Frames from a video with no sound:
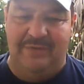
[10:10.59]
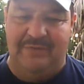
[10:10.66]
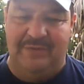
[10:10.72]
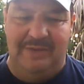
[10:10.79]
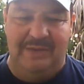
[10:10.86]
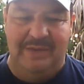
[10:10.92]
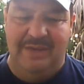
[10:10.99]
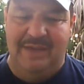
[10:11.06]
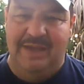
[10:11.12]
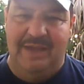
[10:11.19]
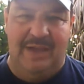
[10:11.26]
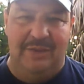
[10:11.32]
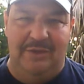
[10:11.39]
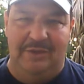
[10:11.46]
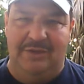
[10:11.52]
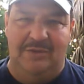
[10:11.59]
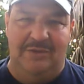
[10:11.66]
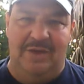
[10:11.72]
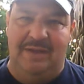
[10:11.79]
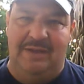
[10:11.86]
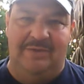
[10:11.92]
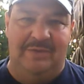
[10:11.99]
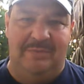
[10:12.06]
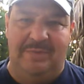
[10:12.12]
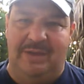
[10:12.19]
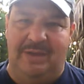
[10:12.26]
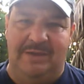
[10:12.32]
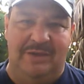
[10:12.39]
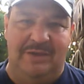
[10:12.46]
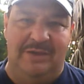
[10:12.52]
and I looked at Ryan and said,
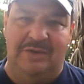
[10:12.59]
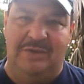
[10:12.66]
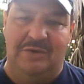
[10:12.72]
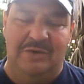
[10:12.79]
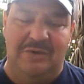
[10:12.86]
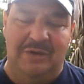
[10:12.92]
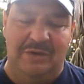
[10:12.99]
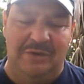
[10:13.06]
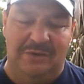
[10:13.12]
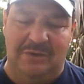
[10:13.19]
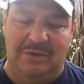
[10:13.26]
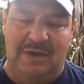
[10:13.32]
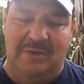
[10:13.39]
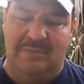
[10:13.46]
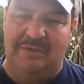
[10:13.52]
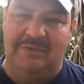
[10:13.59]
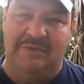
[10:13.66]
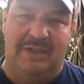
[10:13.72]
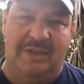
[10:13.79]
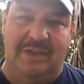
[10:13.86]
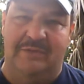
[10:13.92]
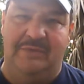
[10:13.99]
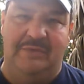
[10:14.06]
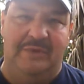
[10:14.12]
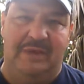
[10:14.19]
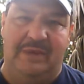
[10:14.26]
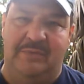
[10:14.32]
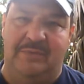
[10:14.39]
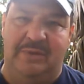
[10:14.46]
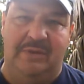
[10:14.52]
man, you don't know how much I love you
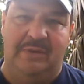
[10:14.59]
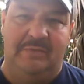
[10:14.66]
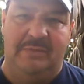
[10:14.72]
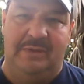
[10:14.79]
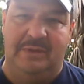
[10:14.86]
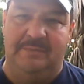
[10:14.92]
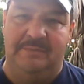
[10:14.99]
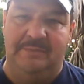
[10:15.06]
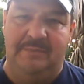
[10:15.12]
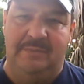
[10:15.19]
like a brother, man.